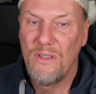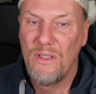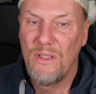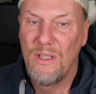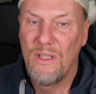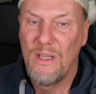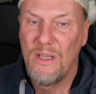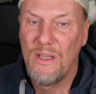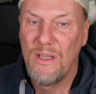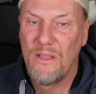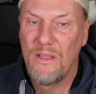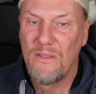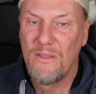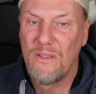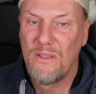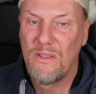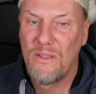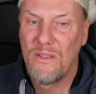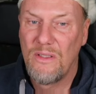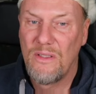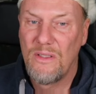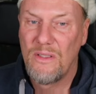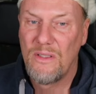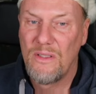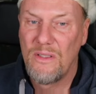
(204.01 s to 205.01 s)
Yeah,
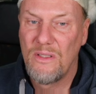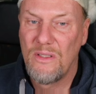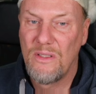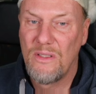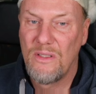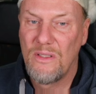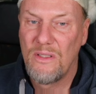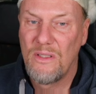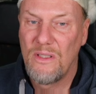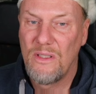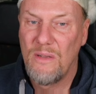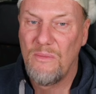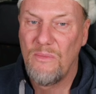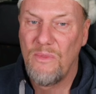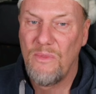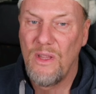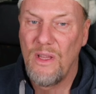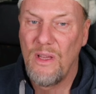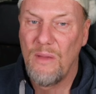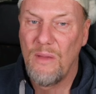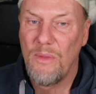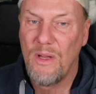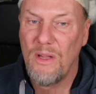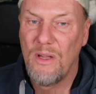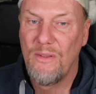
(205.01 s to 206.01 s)

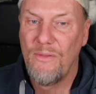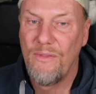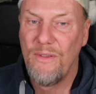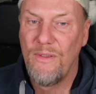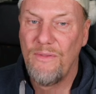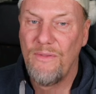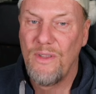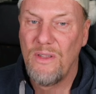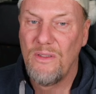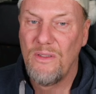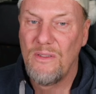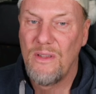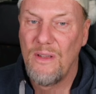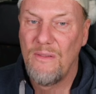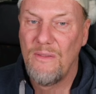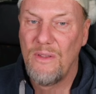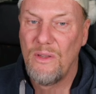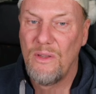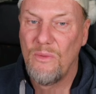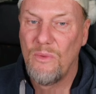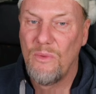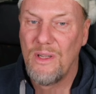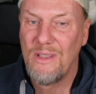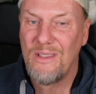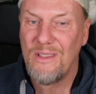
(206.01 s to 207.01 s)
something about
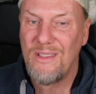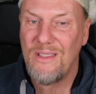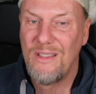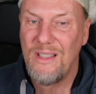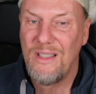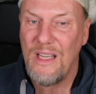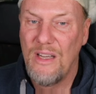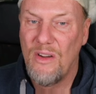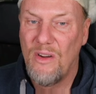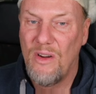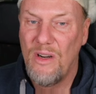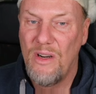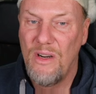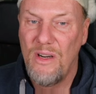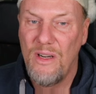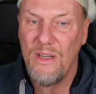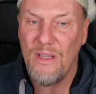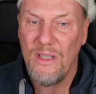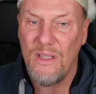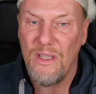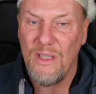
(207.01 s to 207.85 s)
1571 CR.